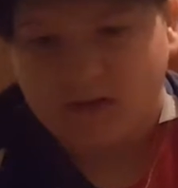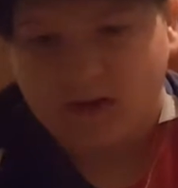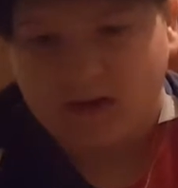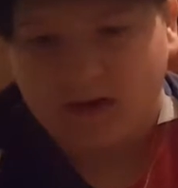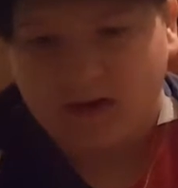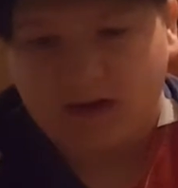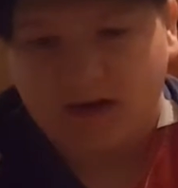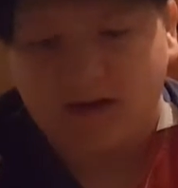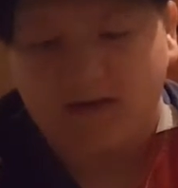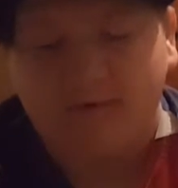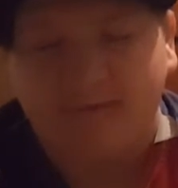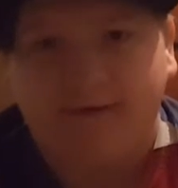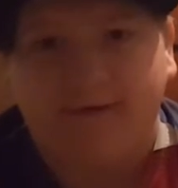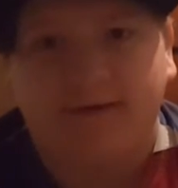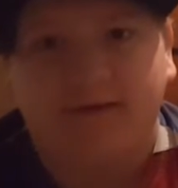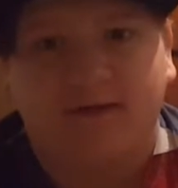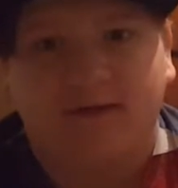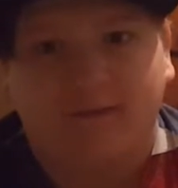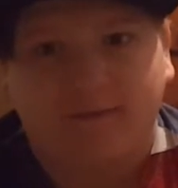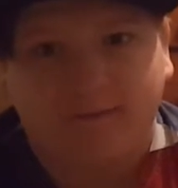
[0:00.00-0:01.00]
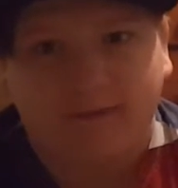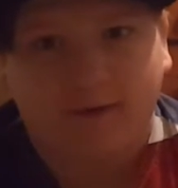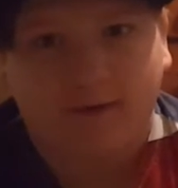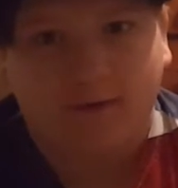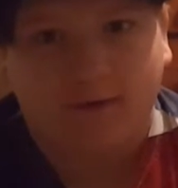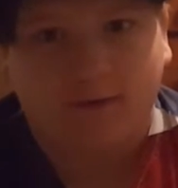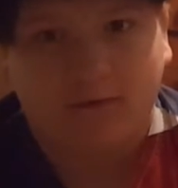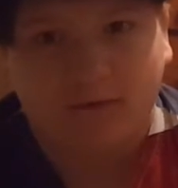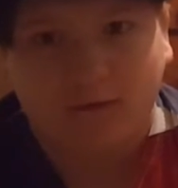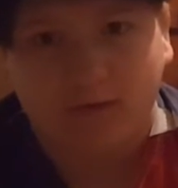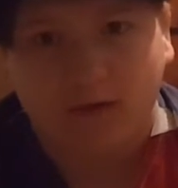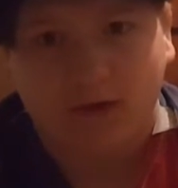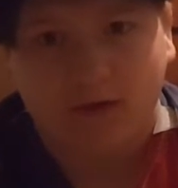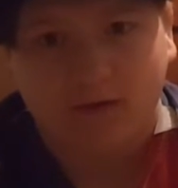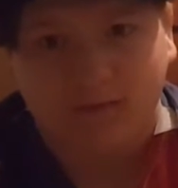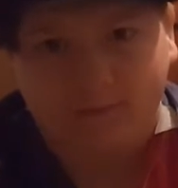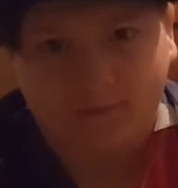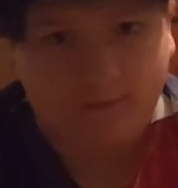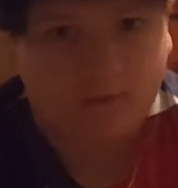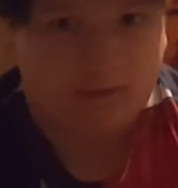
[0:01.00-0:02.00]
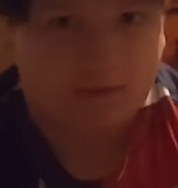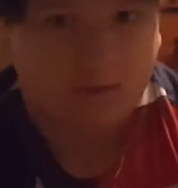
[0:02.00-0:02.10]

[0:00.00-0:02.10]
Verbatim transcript: Like, I don't think that's fair. Two dollars for a